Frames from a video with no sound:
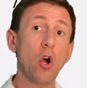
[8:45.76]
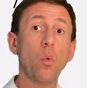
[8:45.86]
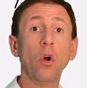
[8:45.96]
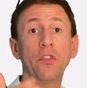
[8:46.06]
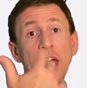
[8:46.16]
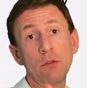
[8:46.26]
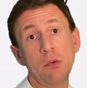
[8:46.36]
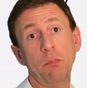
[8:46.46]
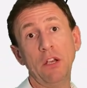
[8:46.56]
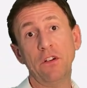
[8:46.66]

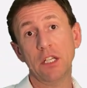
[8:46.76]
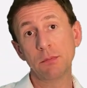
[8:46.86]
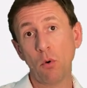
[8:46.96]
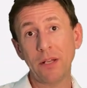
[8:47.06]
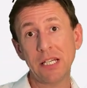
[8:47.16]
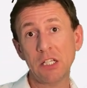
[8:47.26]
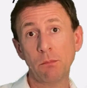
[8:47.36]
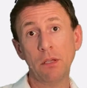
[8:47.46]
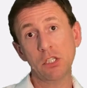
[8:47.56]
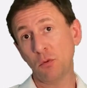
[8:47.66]
1,000 be for your small
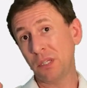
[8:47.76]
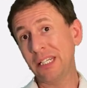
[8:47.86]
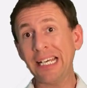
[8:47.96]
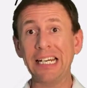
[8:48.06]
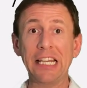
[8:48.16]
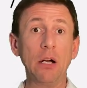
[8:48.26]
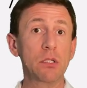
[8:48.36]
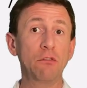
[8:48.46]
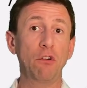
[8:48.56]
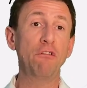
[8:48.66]
assessments, up to
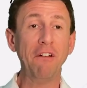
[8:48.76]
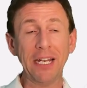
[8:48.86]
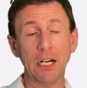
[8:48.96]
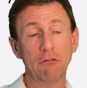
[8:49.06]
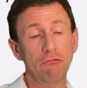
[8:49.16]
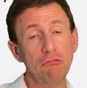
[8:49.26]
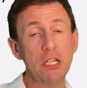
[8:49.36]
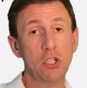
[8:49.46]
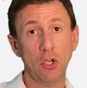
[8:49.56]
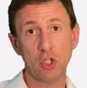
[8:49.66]
9,000 for a final
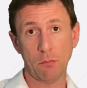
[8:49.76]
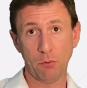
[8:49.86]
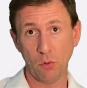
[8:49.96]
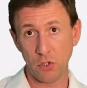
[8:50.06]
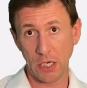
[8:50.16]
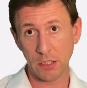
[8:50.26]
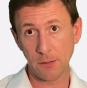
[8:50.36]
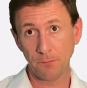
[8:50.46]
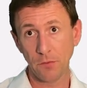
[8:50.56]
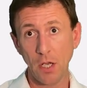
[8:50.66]
research project.
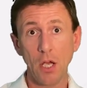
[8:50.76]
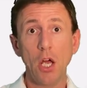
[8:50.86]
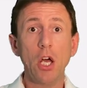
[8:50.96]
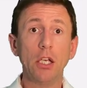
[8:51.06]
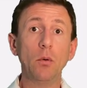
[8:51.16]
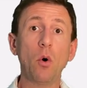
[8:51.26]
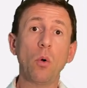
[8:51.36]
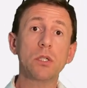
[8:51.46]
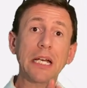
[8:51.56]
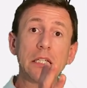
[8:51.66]
You will
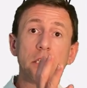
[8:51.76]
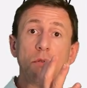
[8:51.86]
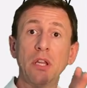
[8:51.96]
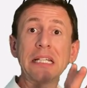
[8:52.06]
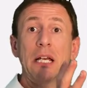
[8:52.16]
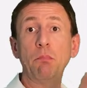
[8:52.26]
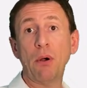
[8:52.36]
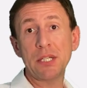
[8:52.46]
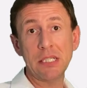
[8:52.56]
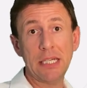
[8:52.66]
also get to do things like
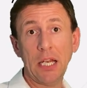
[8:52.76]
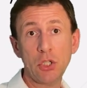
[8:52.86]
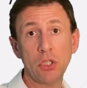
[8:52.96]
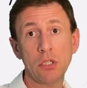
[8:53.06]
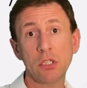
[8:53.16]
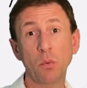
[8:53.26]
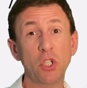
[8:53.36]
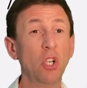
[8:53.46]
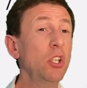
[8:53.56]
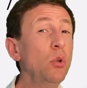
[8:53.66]
presentations,
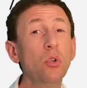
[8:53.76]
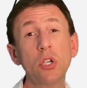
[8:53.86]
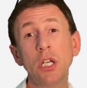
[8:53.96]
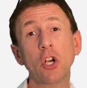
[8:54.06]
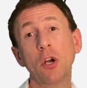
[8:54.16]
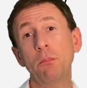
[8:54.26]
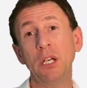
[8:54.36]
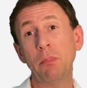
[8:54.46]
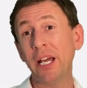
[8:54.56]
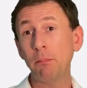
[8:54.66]
which are usually
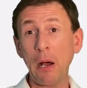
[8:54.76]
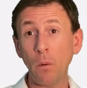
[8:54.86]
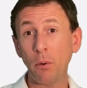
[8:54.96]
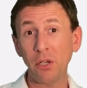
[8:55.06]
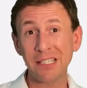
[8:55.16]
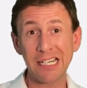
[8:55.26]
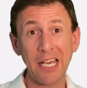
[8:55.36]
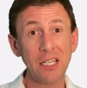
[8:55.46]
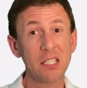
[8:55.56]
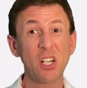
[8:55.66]
accompanied by PowerPoint
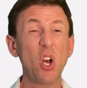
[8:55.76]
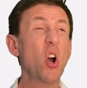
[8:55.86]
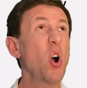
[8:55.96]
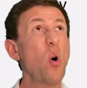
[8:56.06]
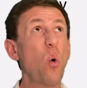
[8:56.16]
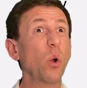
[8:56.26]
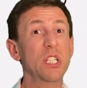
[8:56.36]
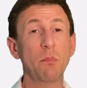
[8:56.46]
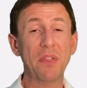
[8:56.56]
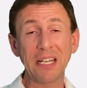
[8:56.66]
slides or
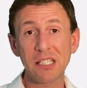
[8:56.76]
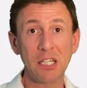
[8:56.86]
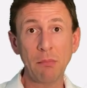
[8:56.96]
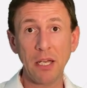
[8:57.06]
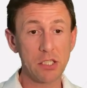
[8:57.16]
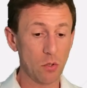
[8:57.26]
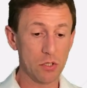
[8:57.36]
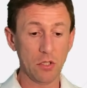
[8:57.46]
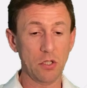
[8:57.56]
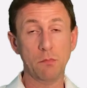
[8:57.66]
something similar, so
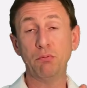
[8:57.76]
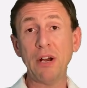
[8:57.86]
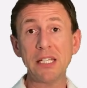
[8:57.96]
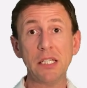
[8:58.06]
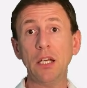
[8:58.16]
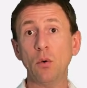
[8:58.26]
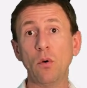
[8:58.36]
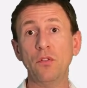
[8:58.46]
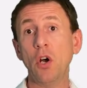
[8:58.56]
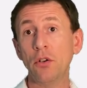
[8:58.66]
such as Prezi
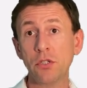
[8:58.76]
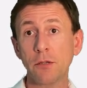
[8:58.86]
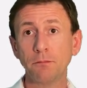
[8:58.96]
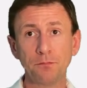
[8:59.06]
or Beyond,